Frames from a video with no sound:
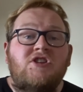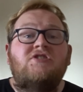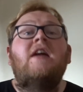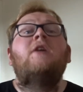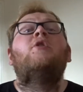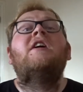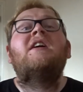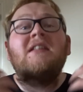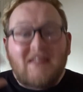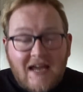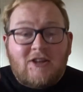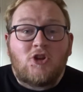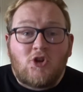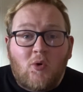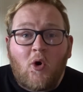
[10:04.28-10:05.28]
is then going to
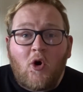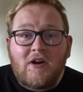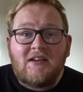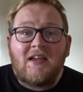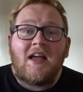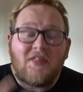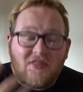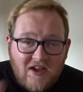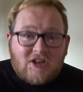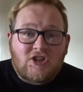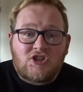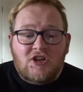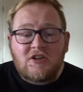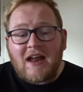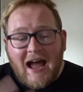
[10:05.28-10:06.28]
continue on
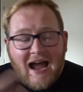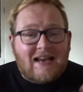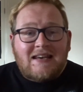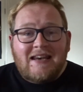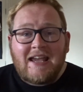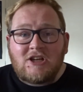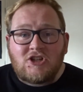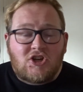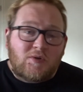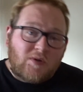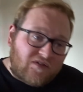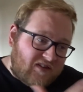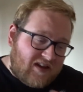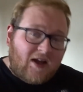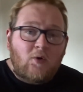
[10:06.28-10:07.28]
this year and next year
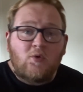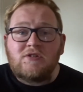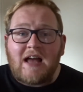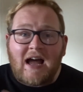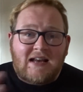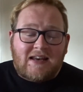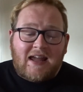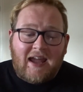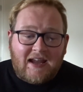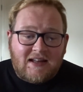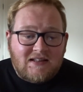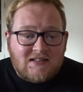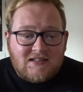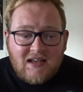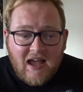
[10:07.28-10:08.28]
with Kills and
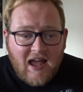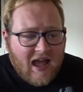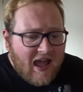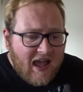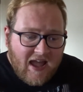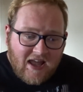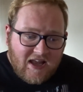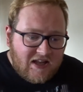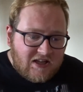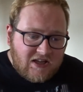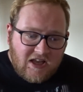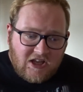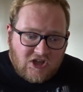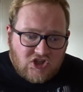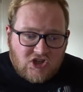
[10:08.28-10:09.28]
Ends.
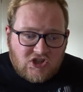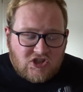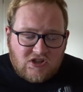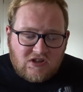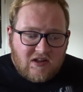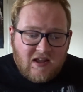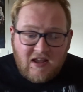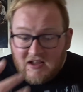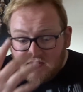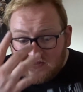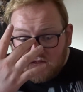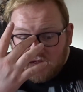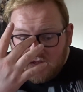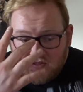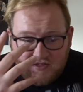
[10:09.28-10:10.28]
It just,
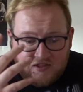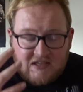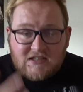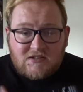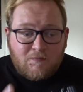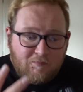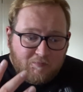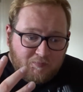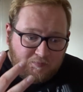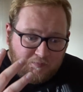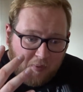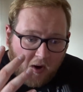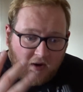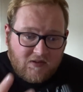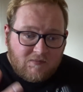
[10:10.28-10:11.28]
these,
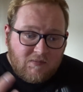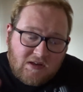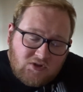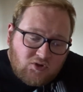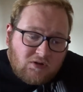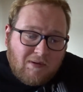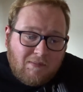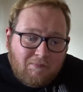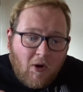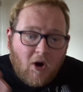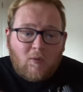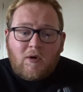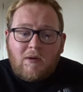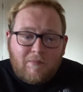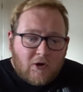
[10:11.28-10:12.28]
part, I mean, it's only been
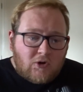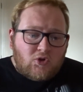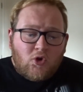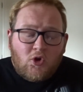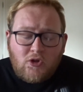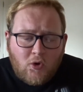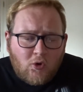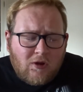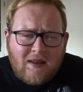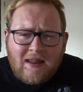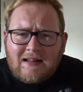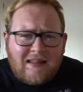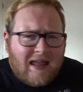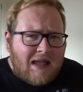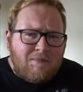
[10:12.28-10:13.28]
part one and part two, and they're only
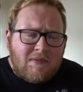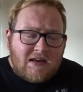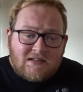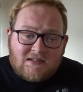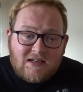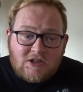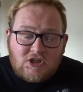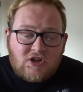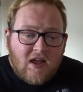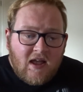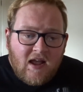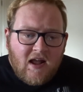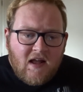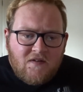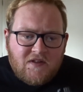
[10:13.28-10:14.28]
like 10 minutes each.
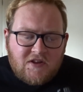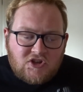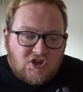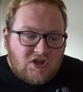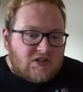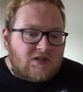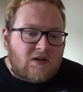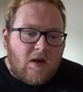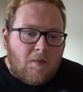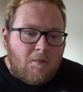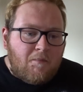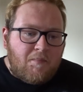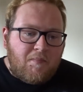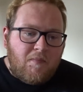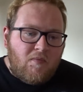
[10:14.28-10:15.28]
They just
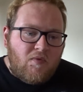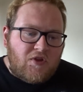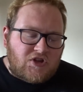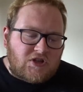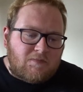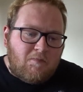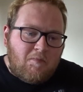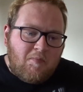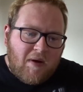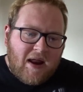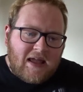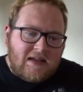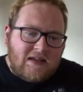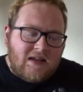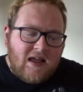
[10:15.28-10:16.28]

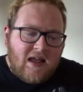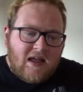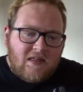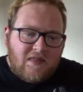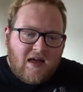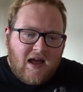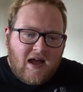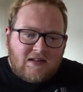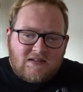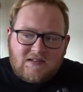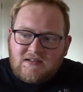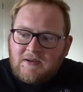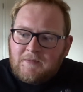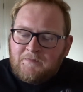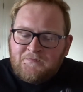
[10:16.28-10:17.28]
bring
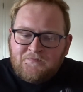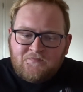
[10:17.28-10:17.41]
that